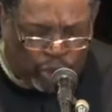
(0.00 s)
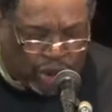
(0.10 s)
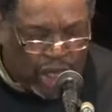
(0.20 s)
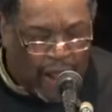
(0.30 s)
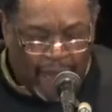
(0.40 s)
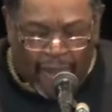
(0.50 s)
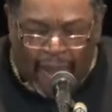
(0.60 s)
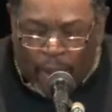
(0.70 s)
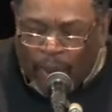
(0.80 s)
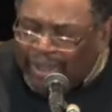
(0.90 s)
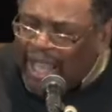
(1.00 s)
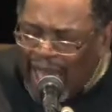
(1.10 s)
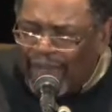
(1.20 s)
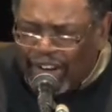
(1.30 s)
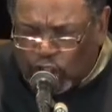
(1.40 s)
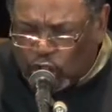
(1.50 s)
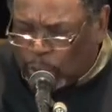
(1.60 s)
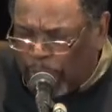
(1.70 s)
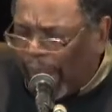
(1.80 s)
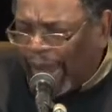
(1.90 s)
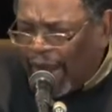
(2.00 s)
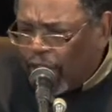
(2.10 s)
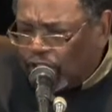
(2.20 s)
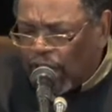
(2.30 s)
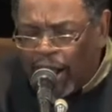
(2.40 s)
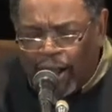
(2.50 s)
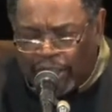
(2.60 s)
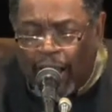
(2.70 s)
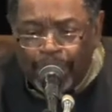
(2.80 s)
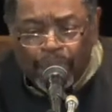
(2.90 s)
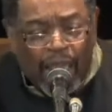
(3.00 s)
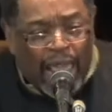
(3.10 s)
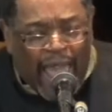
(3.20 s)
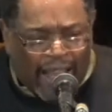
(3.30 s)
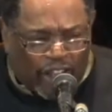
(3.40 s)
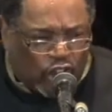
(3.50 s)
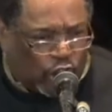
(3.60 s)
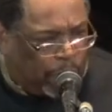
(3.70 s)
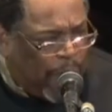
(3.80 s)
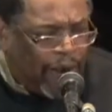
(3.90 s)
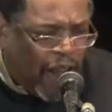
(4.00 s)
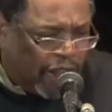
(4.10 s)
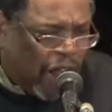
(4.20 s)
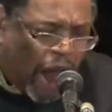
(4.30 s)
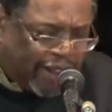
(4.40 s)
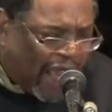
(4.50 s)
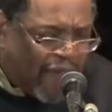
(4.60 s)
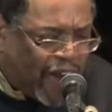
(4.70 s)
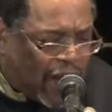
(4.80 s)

Ghost with the evidence of speaking other tongues as the Spirit of God gave